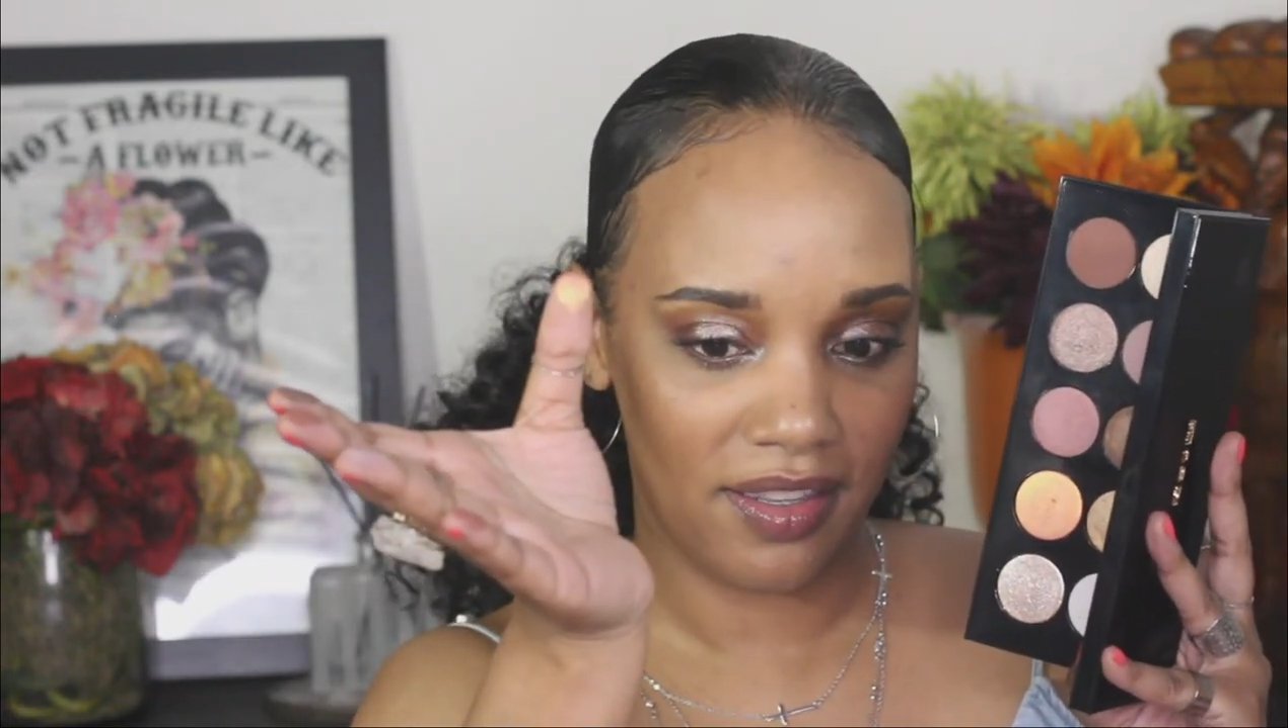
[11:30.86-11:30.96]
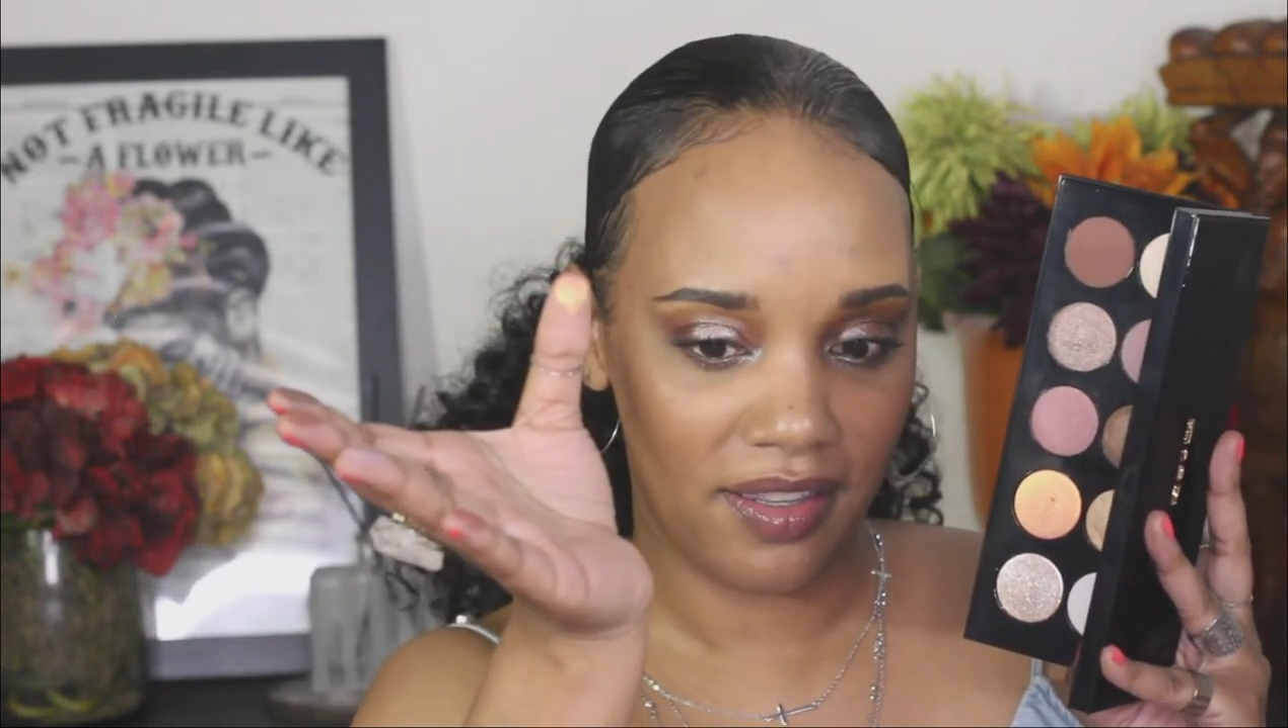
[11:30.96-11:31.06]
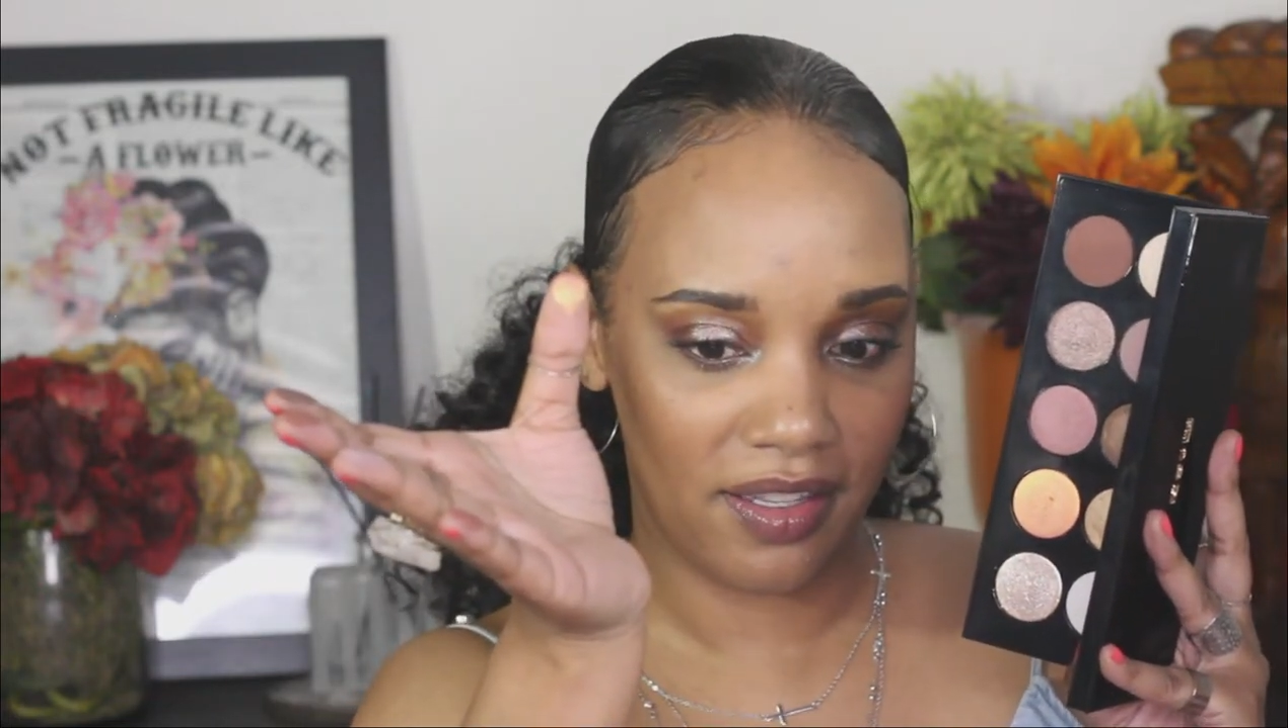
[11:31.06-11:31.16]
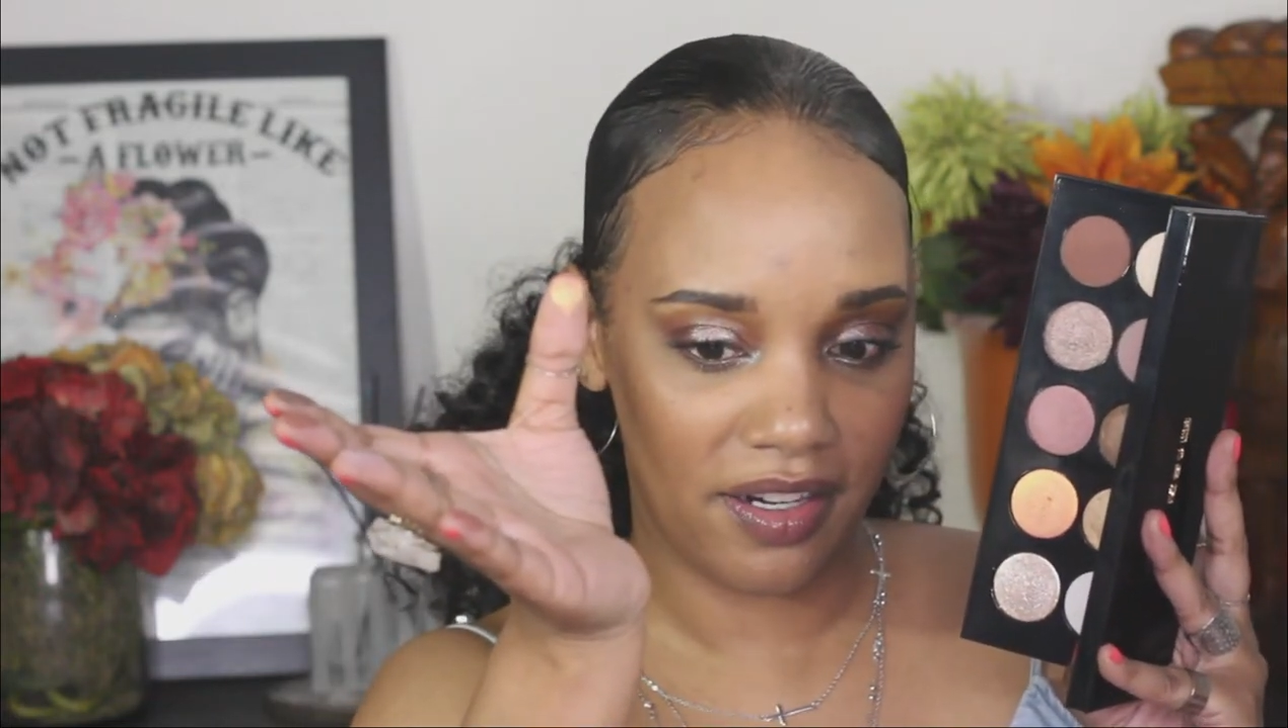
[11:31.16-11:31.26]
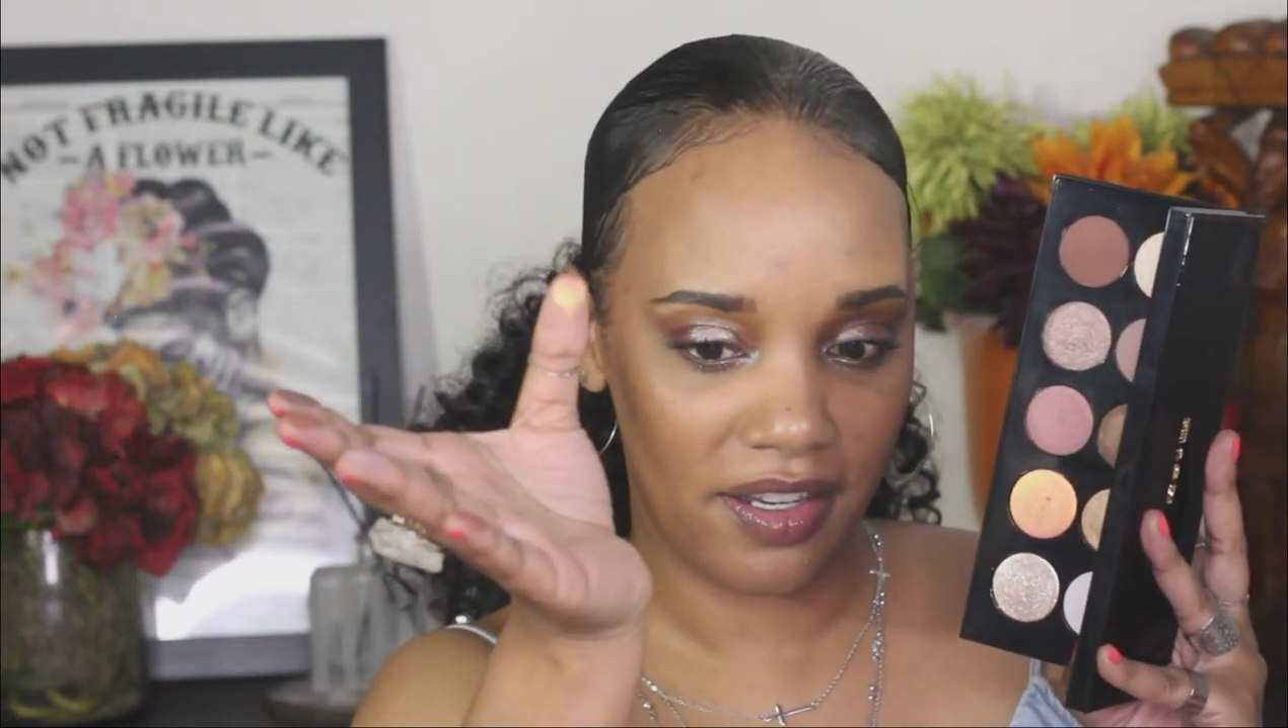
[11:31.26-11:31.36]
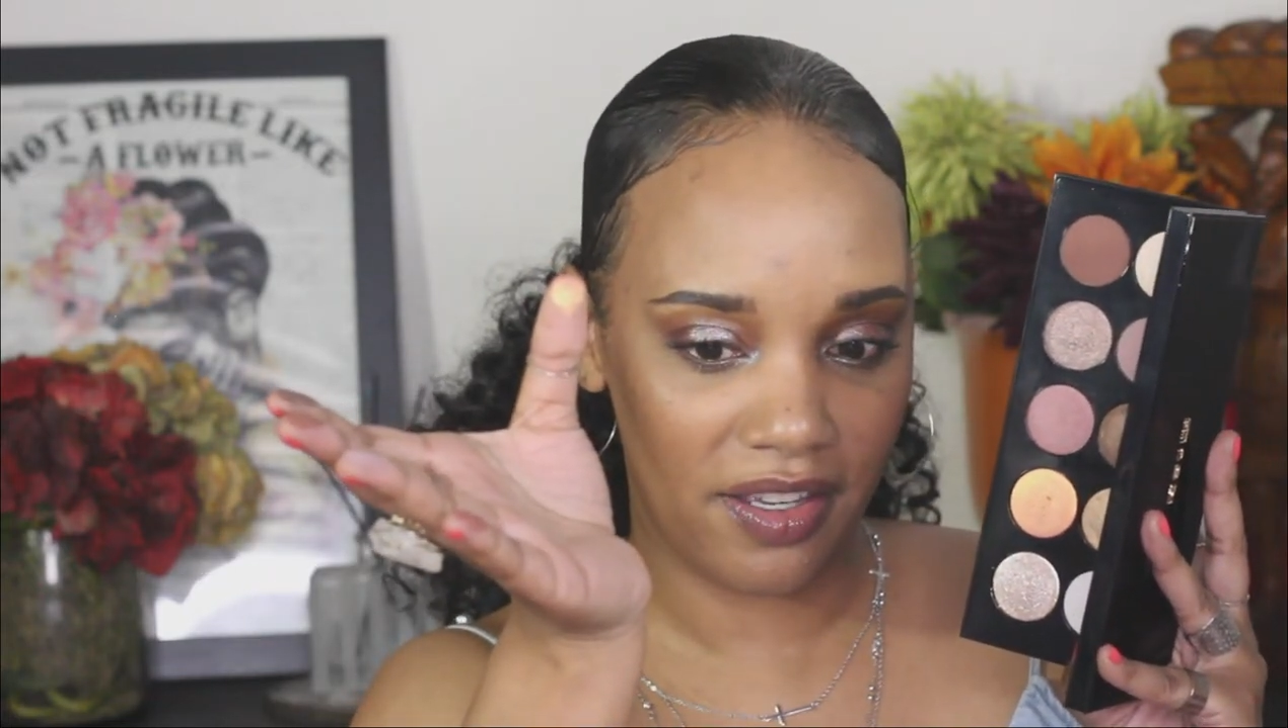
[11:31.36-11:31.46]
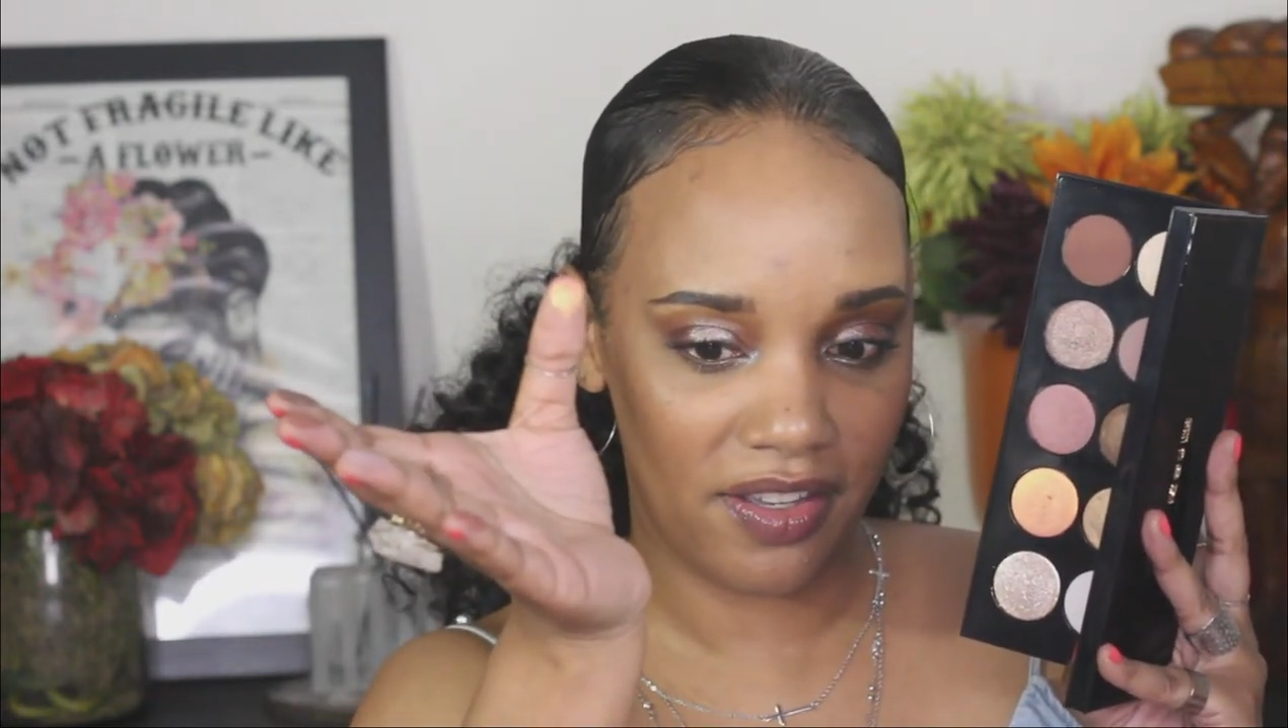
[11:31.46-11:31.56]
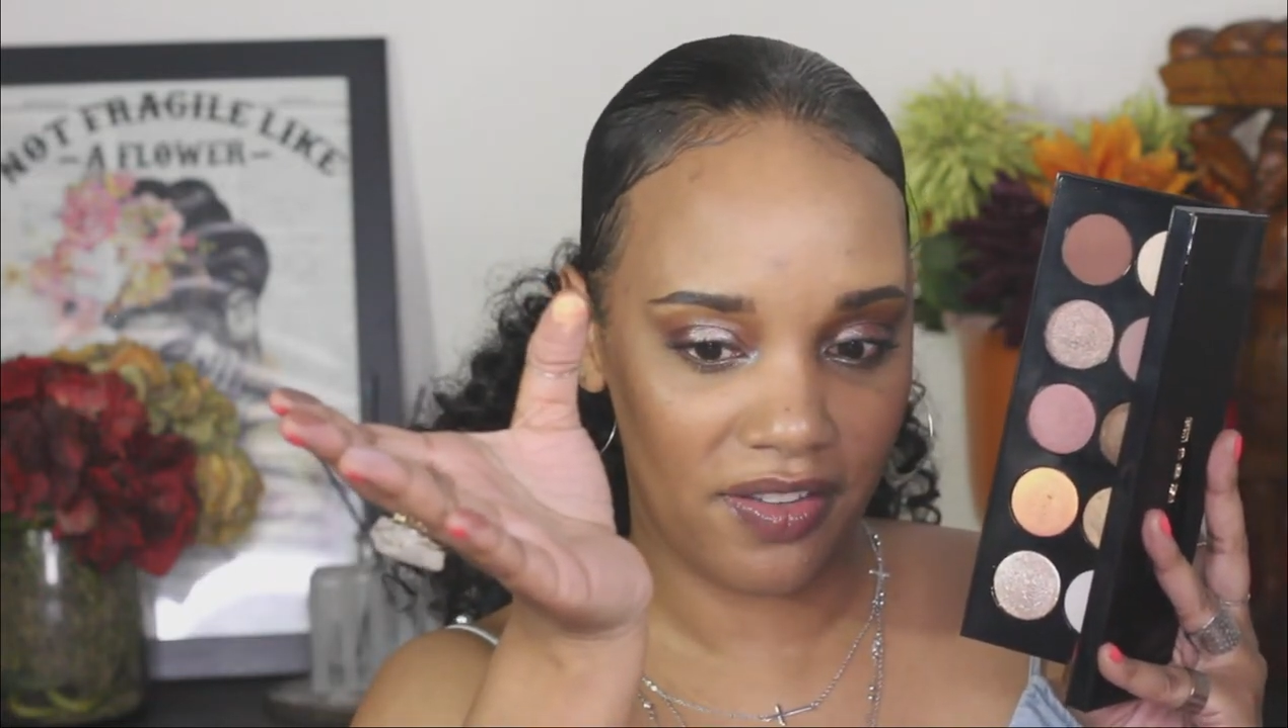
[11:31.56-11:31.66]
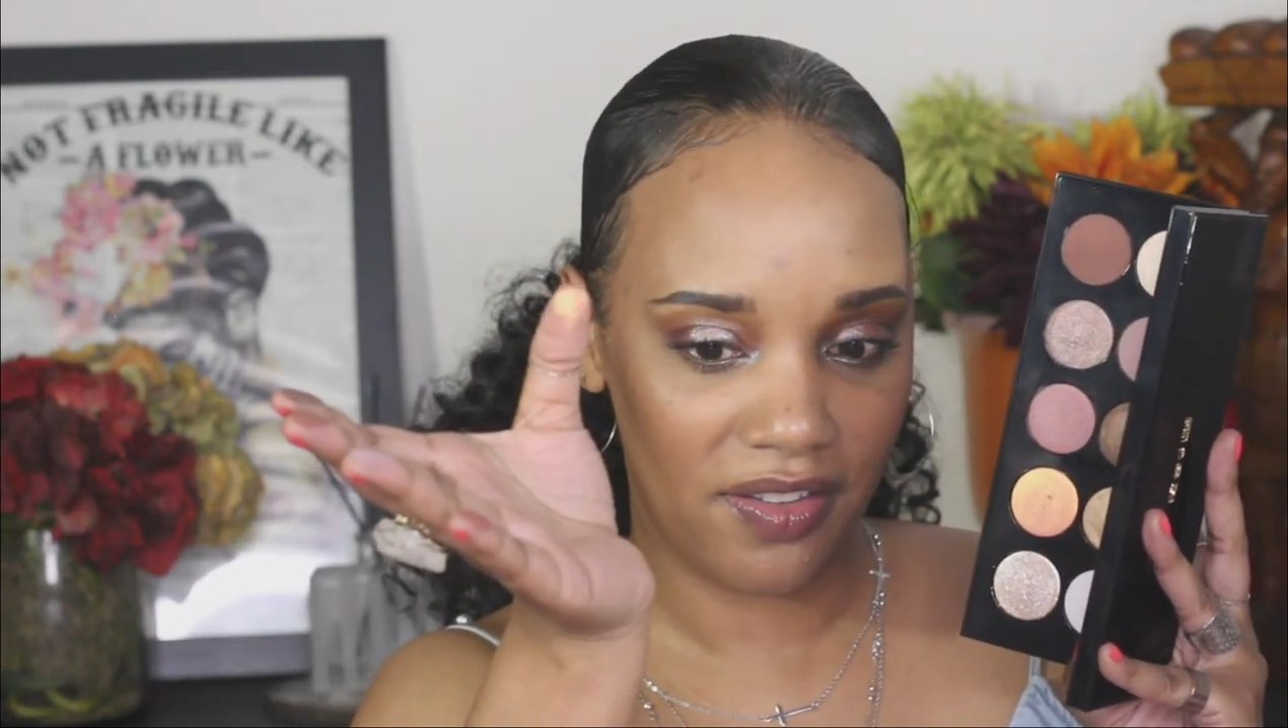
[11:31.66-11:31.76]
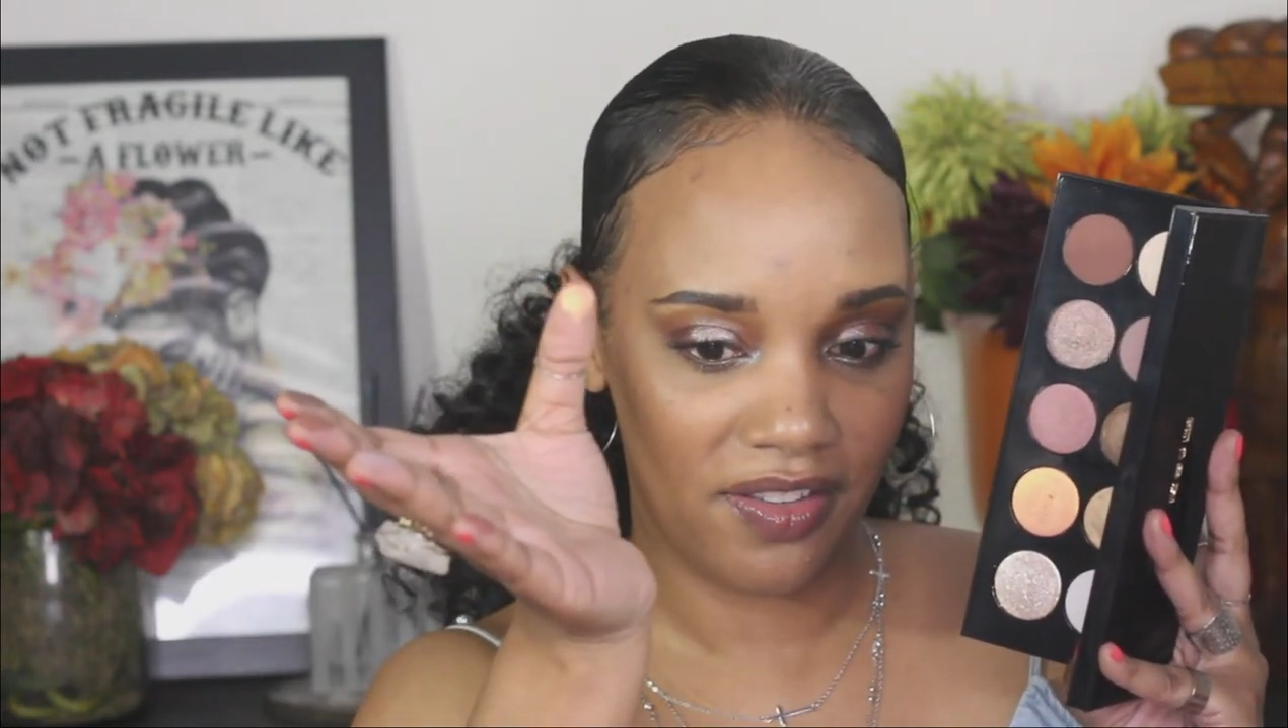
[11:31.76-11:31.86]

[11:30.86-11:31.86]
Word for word: There you go.